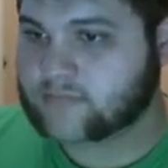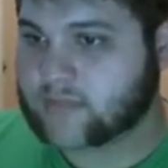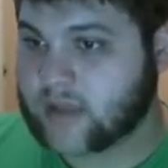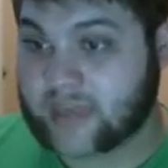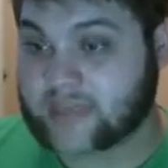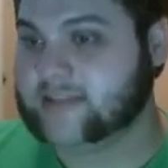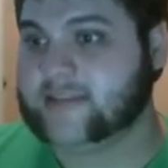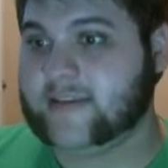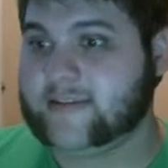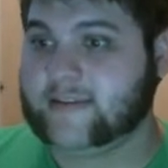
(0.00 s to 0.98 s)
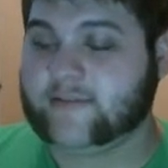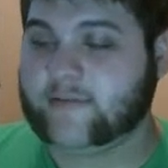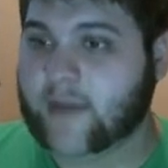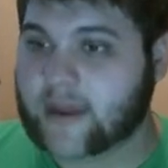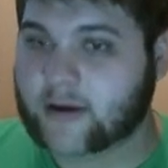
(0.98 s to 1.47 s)
and that doesn't even
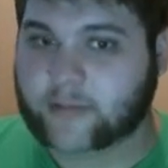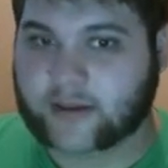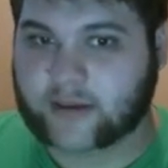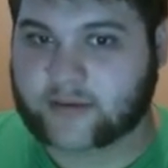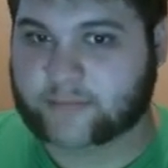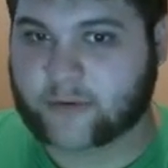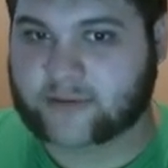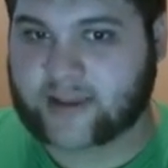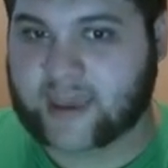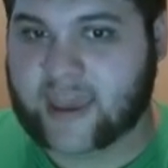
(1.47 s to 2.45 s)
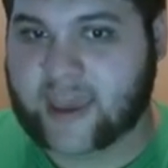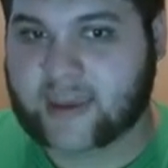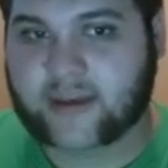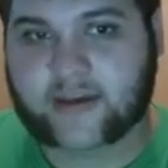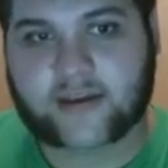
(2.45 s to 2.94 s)
matter because person
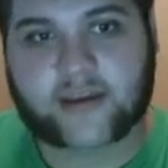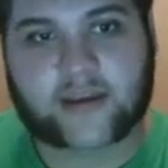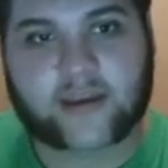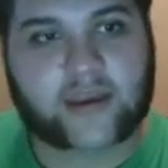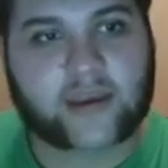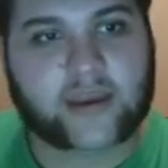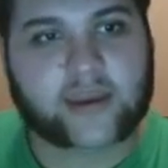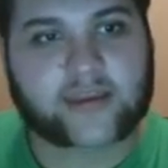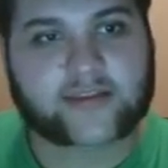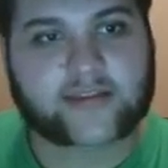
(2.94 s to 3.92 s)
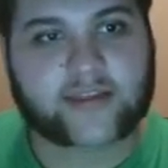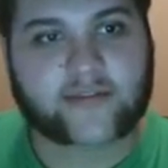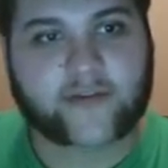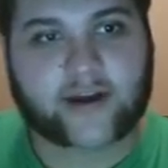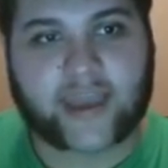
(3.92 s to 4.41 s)
A is the
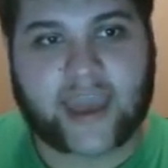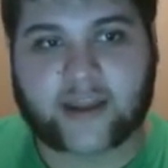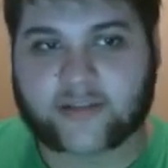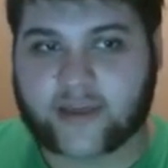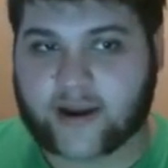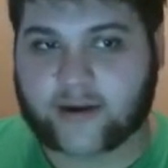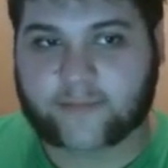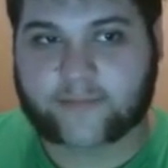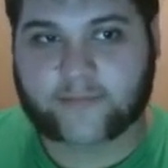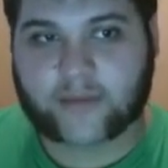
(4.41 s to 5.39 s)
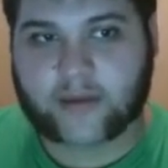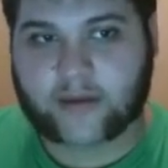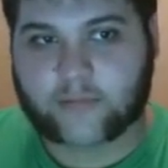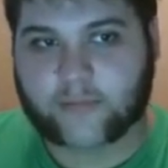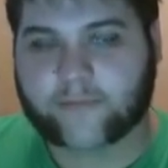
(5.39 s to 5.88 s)
fuck out of there
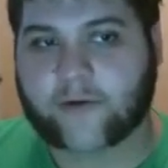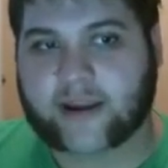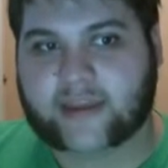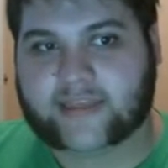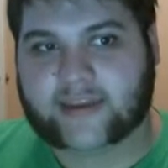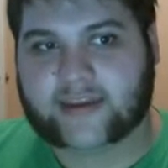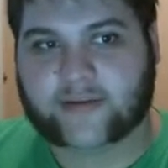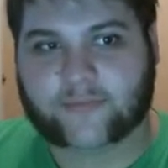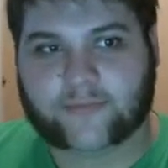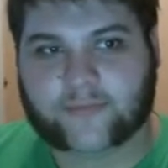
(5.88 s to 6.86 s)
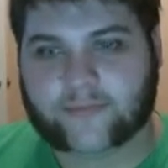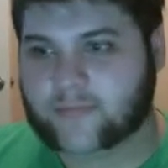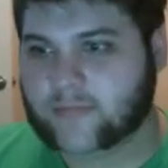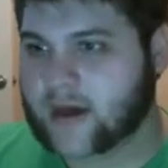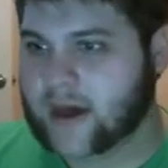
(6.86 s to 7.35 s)
before anything
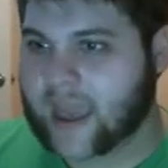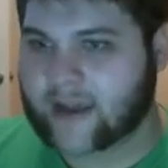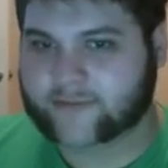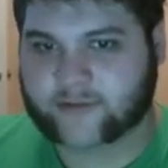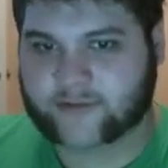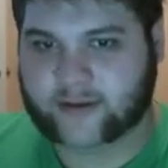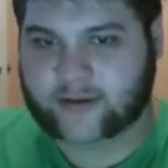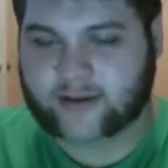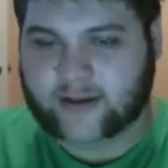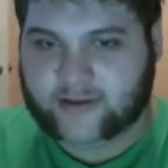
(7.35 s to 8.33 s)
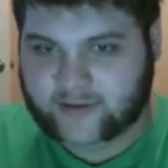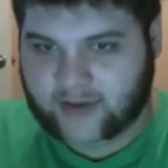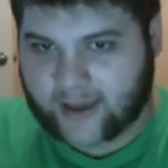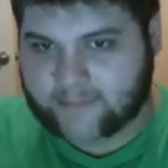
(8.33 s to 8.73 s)
after the gunshot.